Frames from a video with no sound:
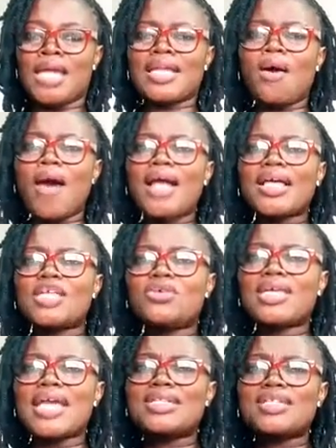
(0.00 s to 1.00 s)
Now, how can
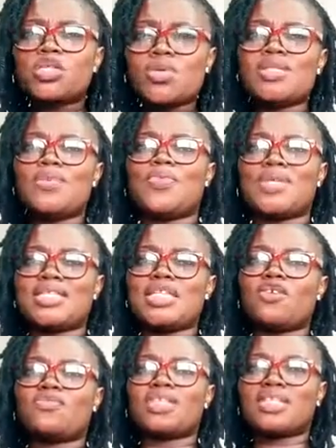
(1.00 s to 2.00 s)
you get this 20%
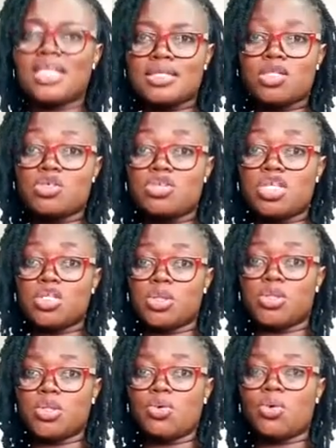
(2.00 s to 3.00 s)
of the things you need to
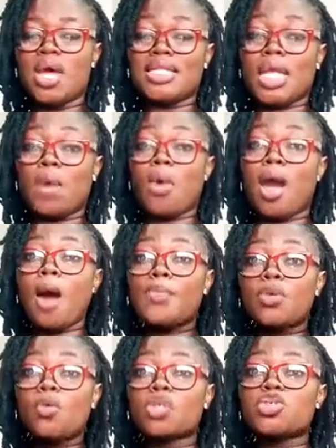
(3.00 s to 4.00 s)
do that will help
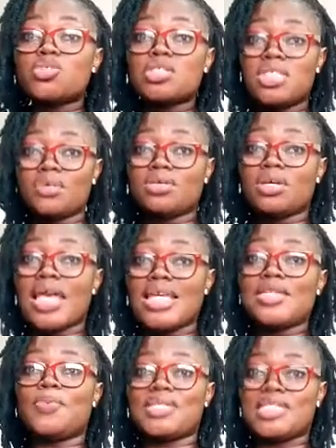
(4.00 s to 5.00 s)
you to build the
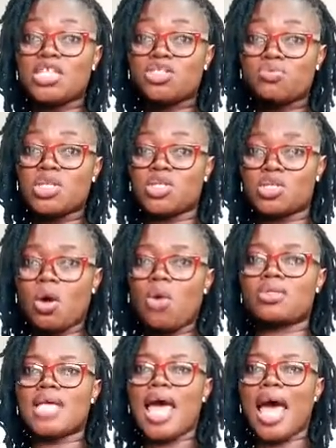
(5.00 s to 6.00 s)
80% result
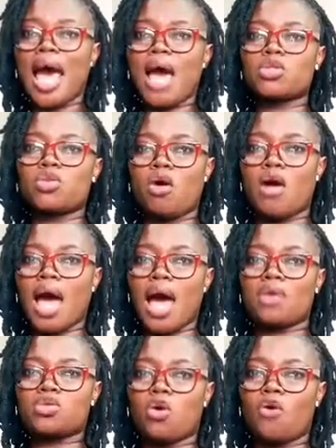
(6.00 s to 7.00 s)
out
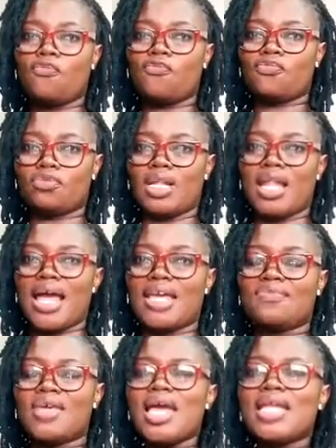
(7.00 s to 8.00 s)
of
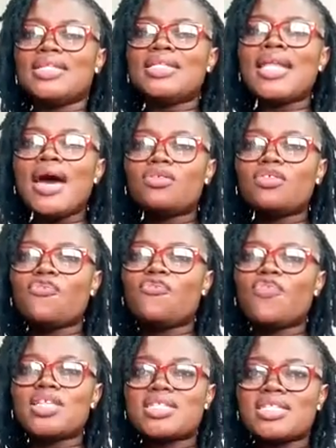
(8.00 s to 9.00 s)
life? Now, the
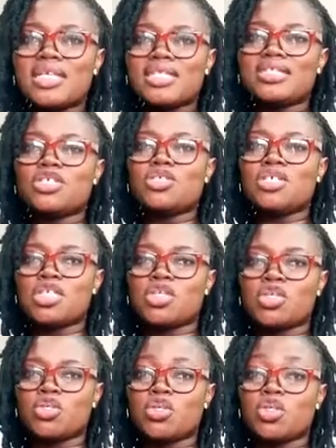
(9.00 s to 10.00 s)
first thing you need
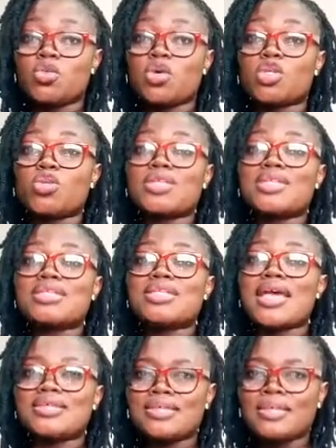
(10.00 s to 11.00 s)
to do is to
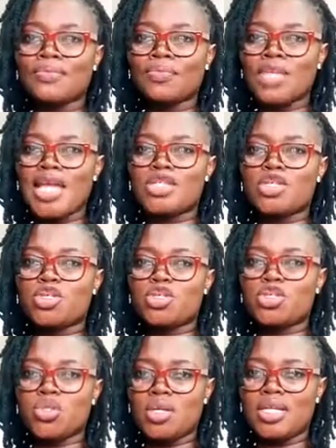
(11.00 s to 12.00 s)
set a
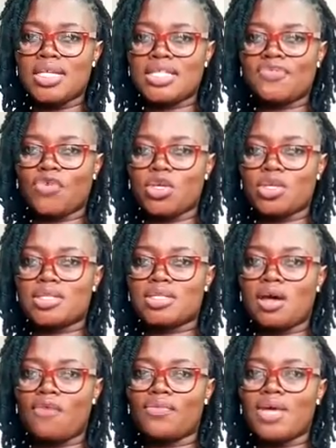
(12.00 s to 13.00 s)
to-do list for
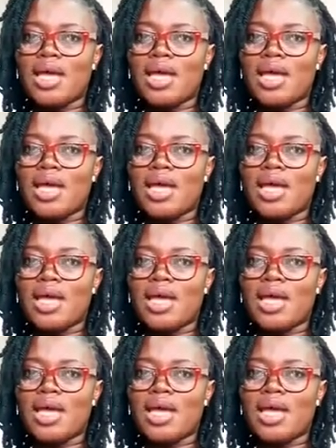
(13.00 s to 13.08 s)
yourself.